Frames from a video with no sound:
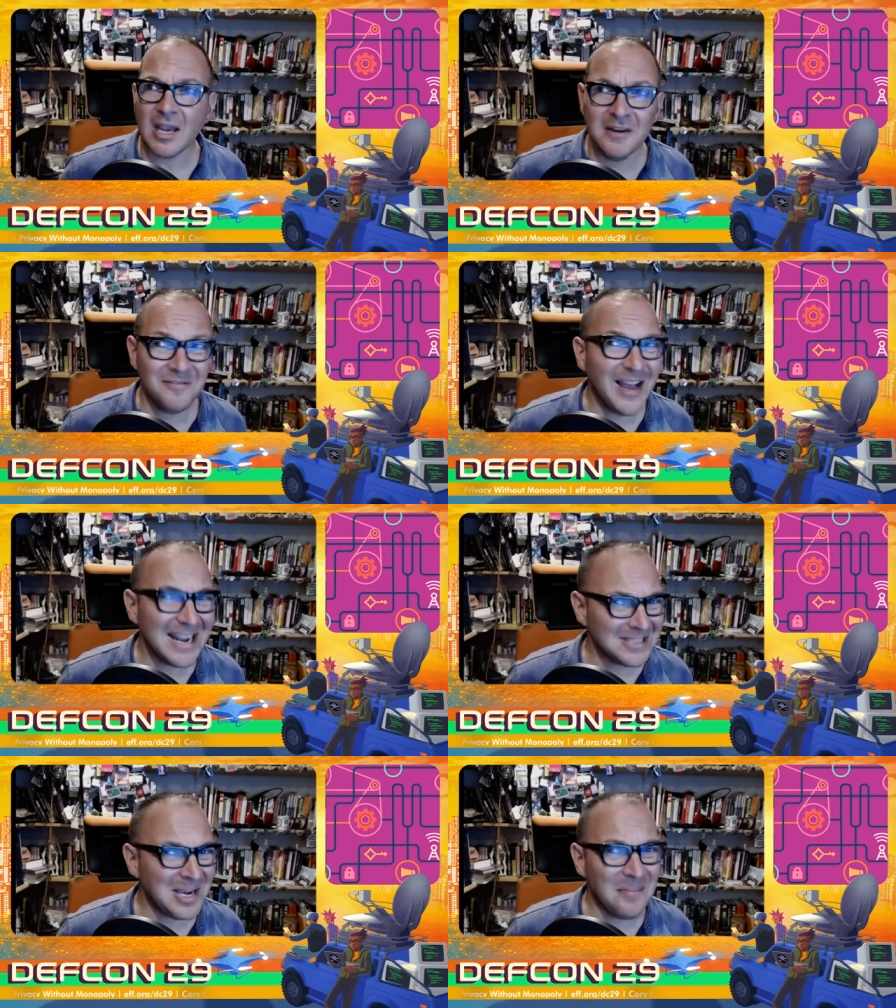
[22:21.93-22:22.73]
In
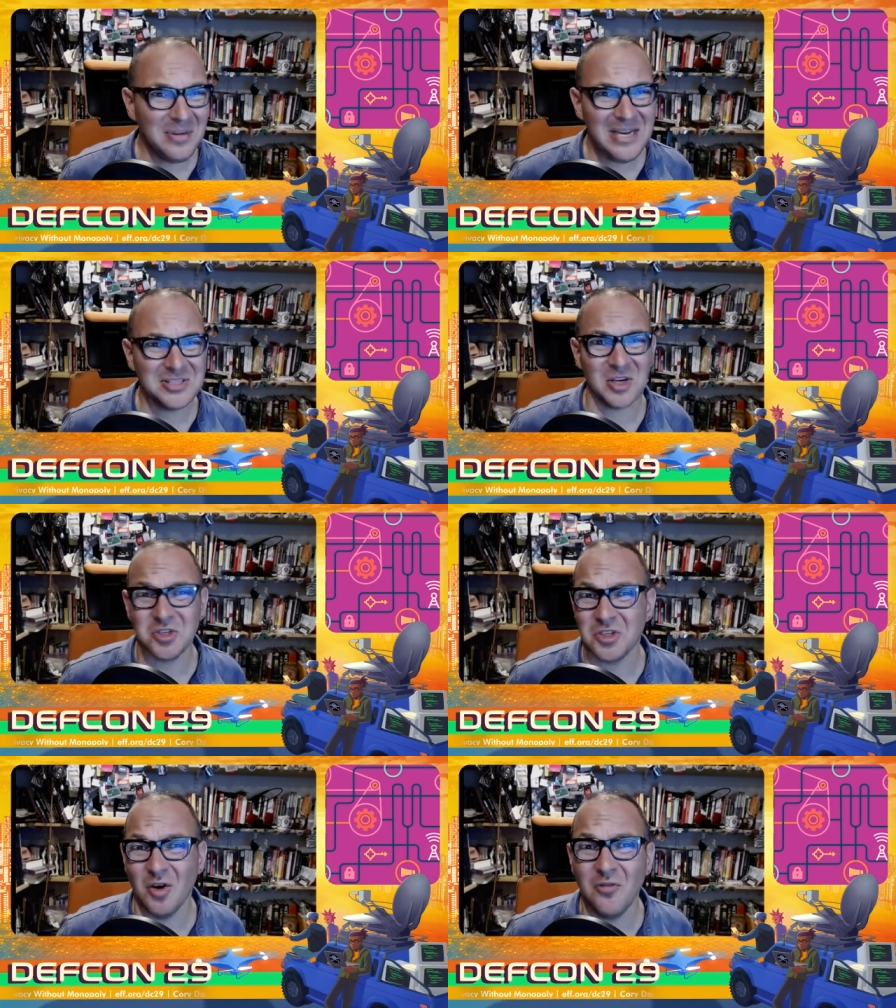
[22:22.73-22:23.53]
fact, companies are
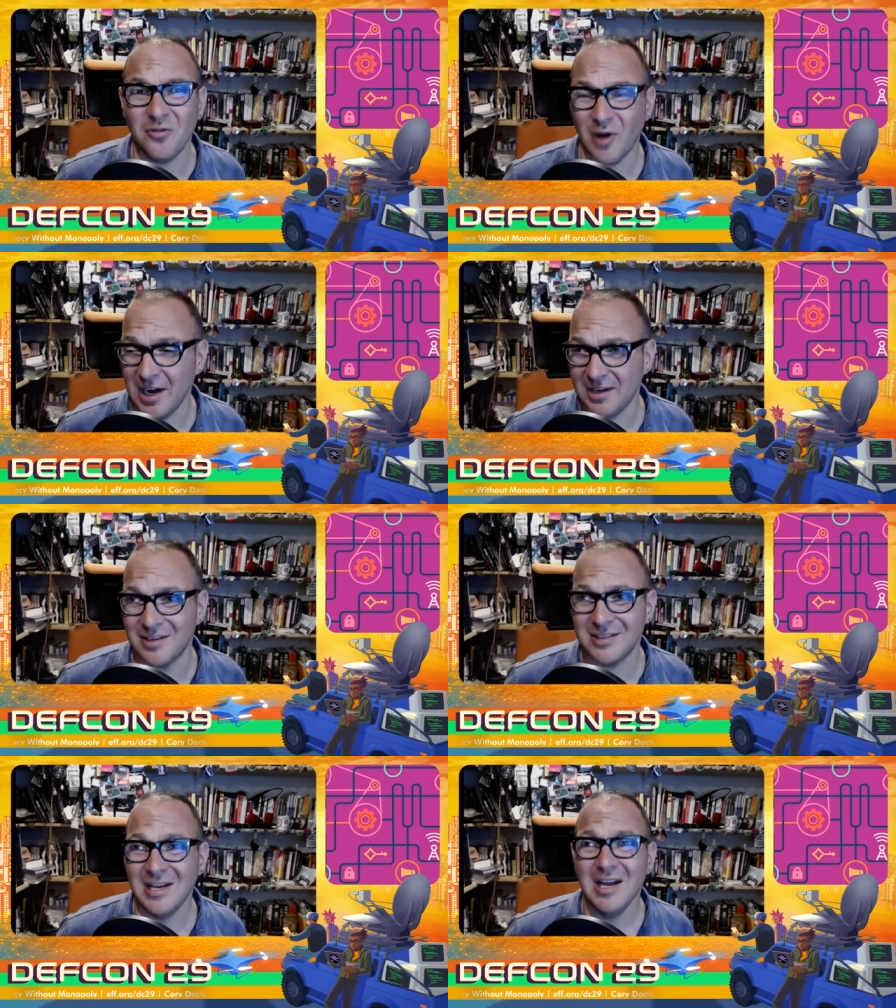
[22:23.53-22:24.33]
so
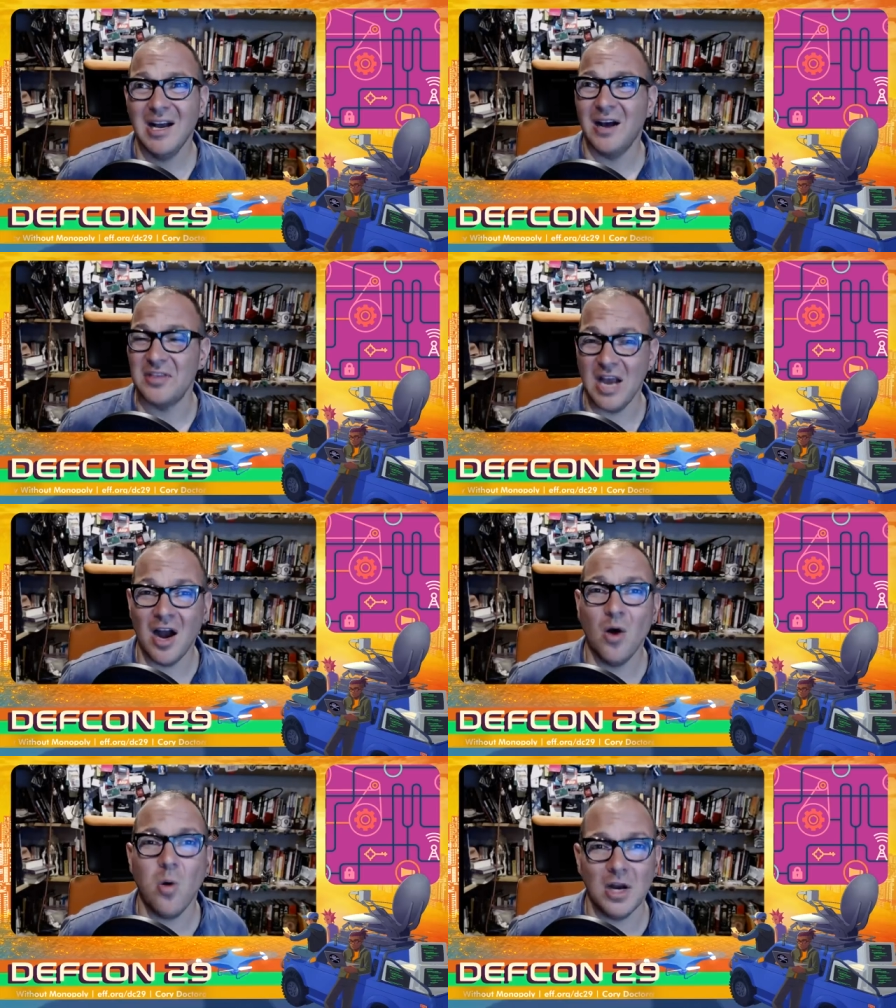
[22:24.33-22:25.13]
frightened of the
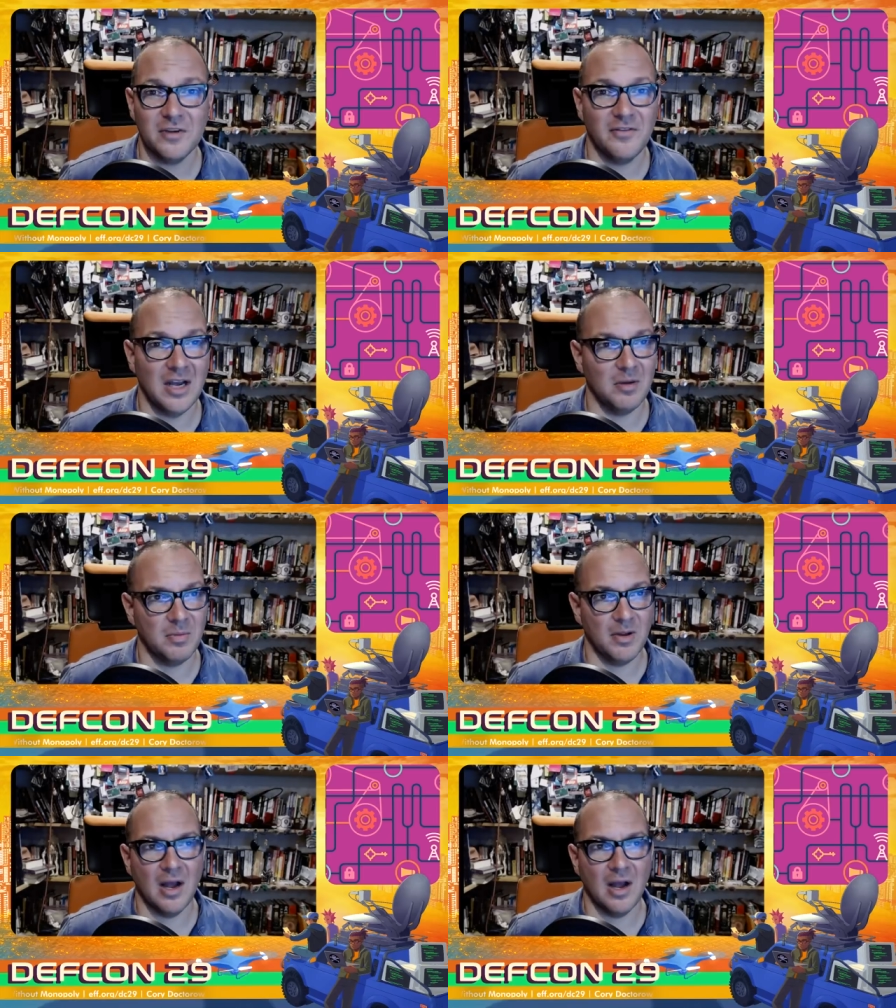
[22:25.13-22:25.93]

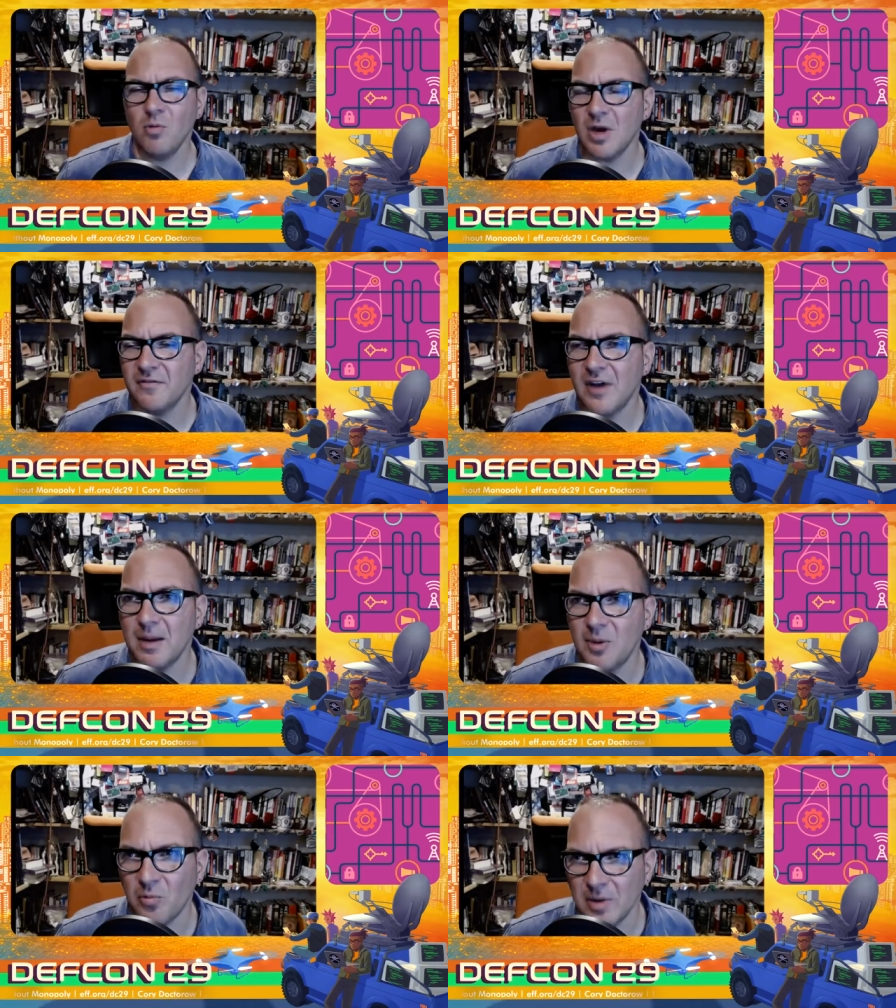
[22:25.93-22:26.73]

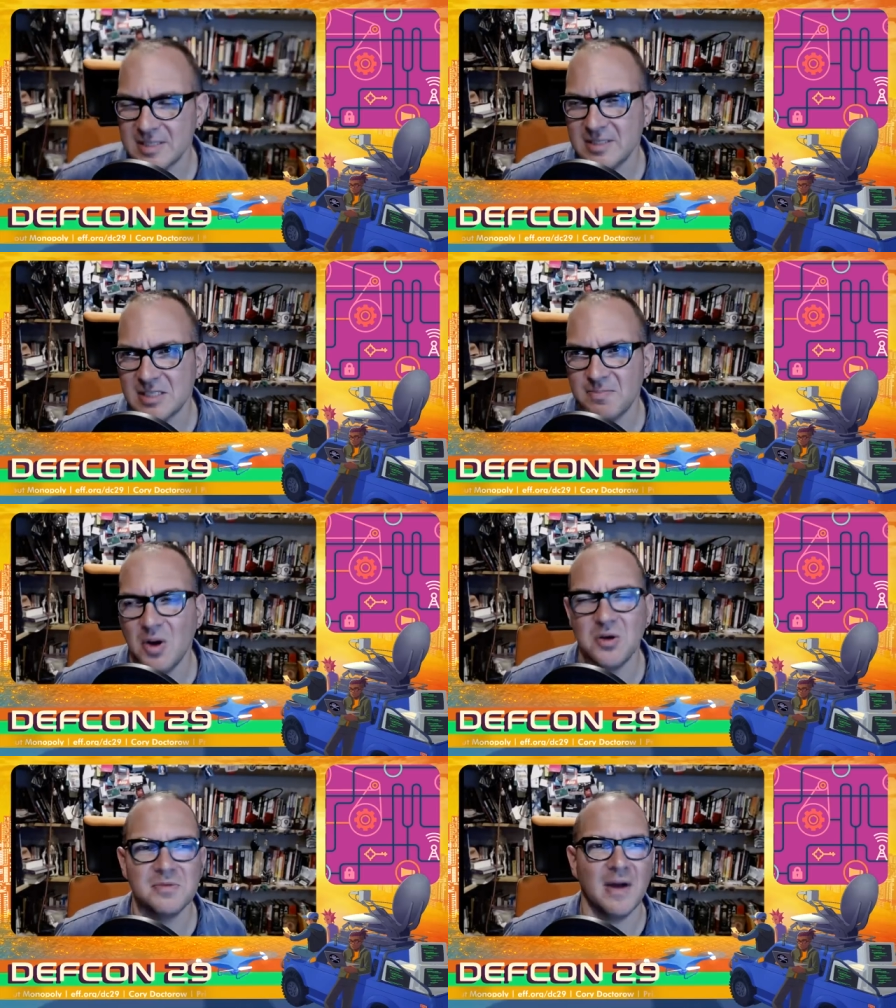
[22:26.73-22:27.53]
unquantifiable risk that's
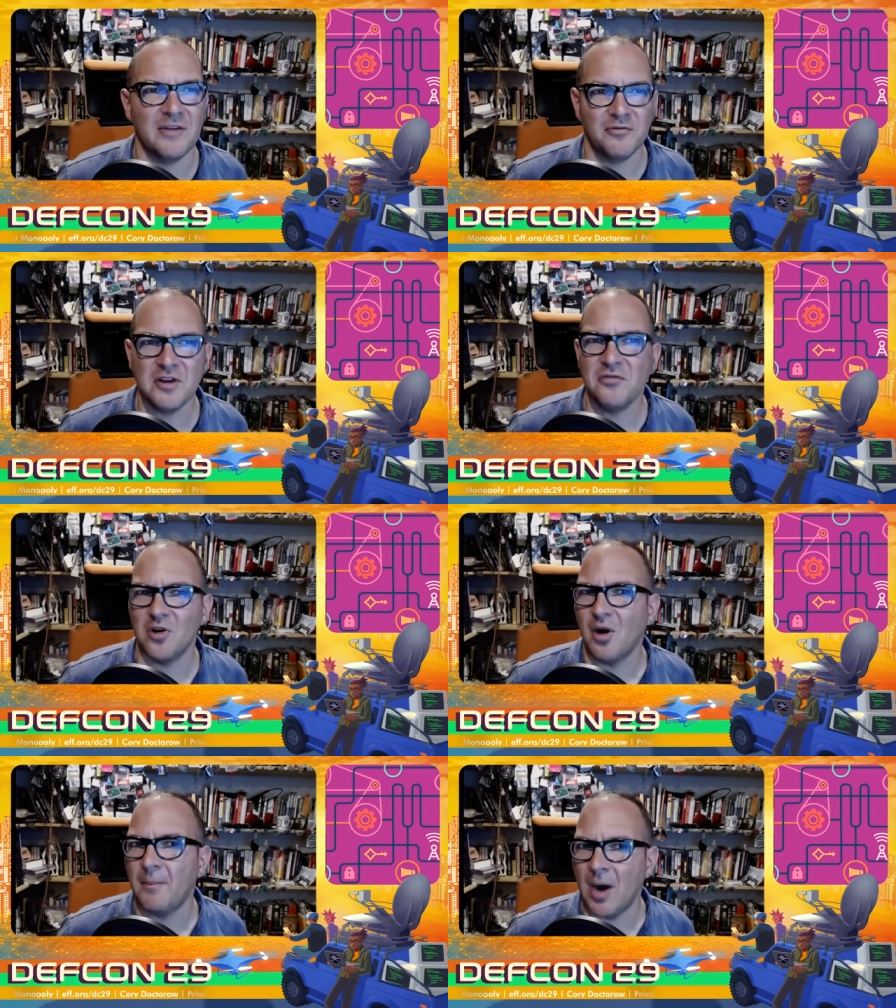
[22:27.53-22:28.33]
posed by
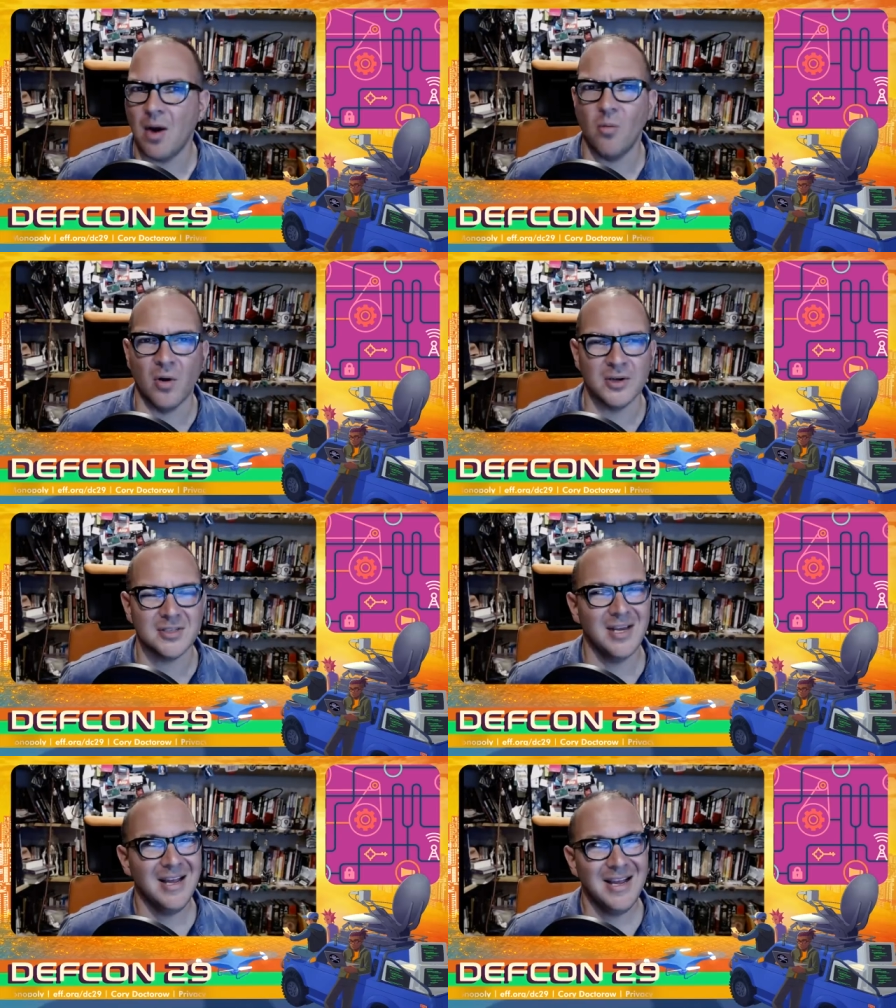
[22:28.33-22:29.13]
free-for-all bot wars